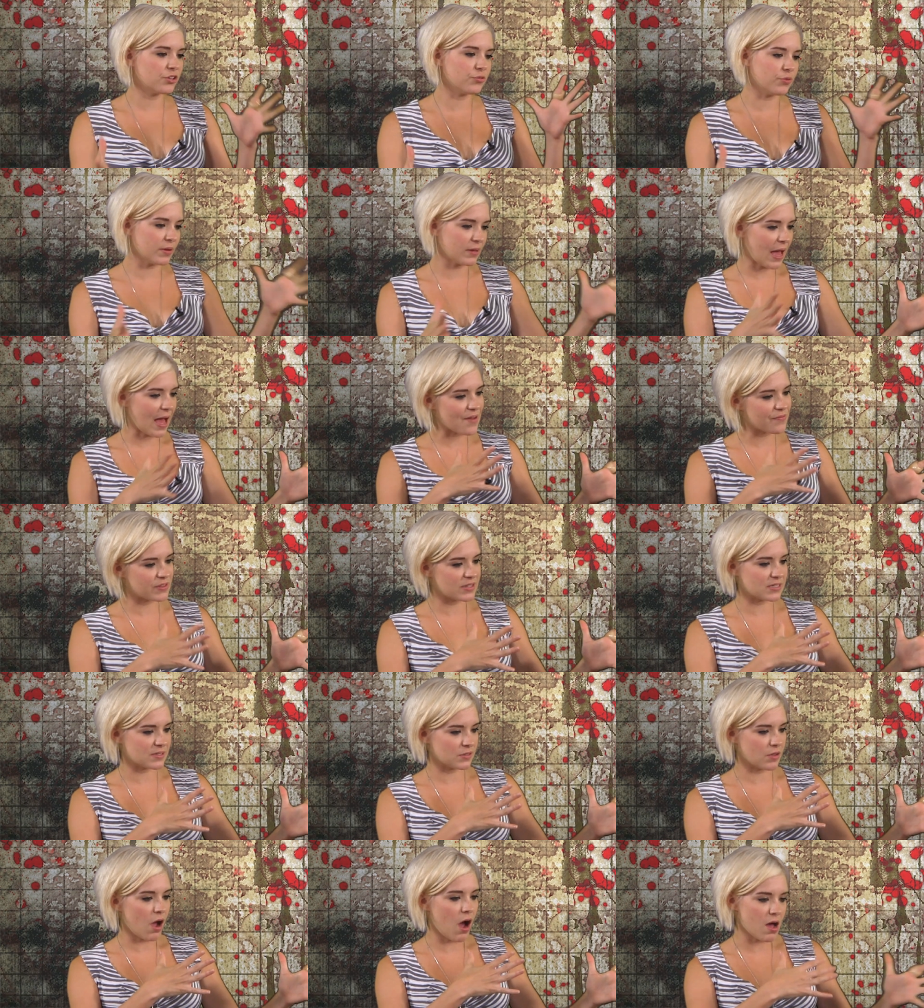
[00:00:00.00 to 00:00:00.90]
you have
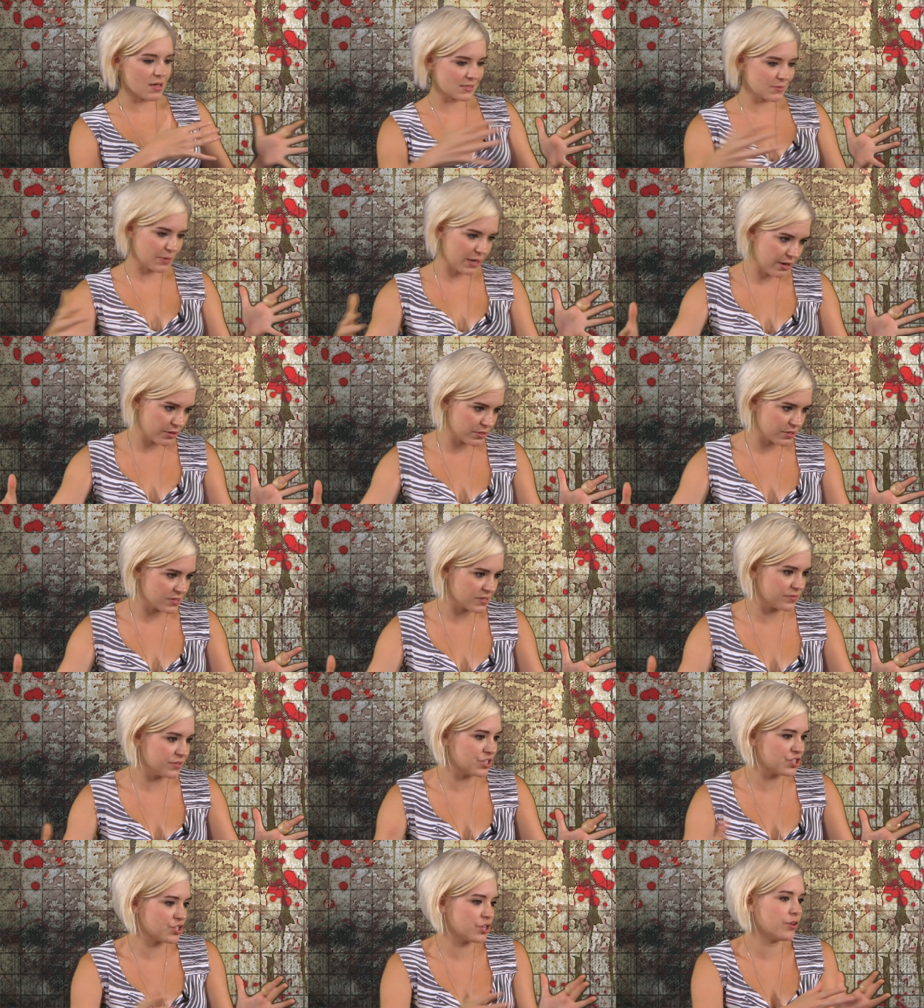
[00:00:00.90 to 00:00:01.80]
these awesome characters on
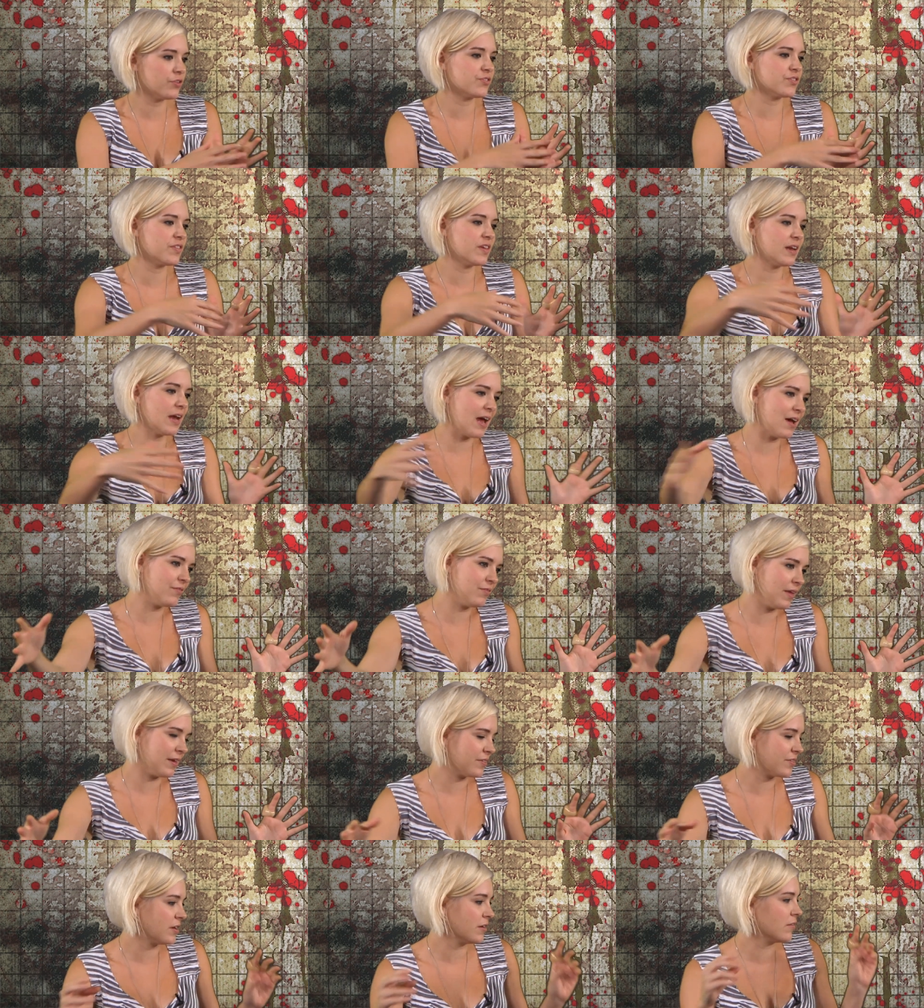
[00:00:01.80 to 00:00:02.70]
these shows that have
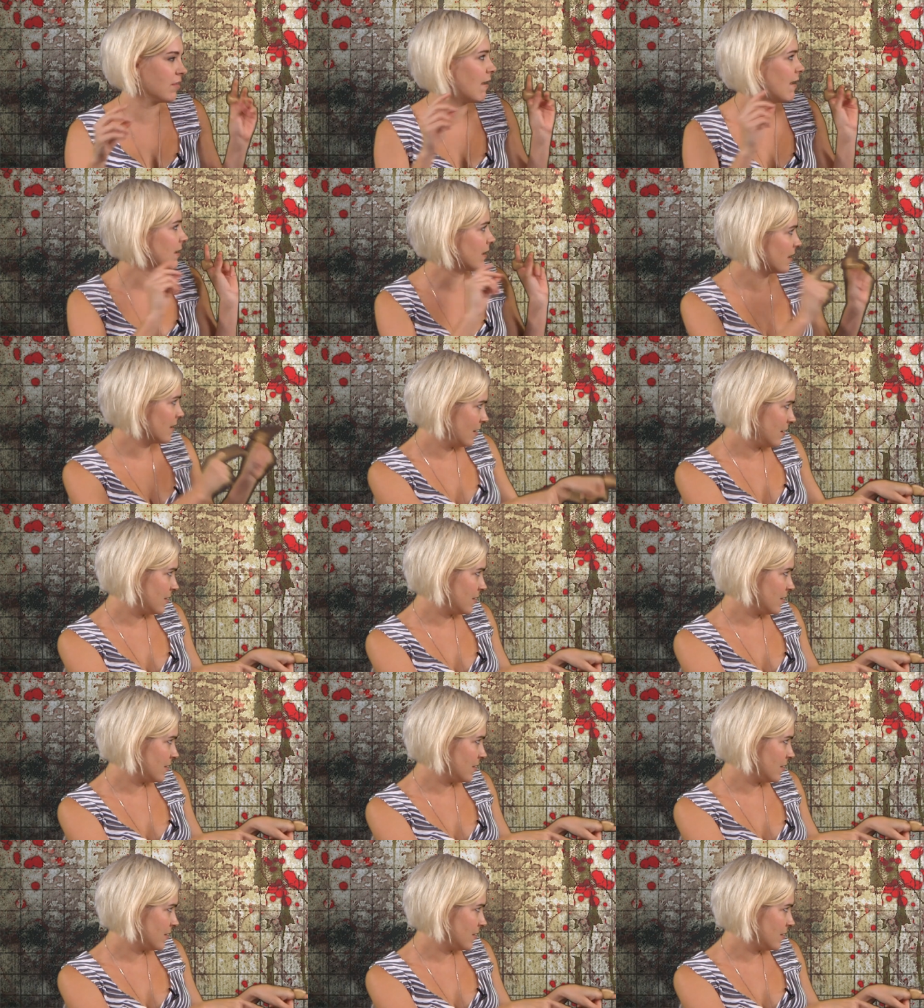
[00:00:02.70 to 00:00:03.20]
like their like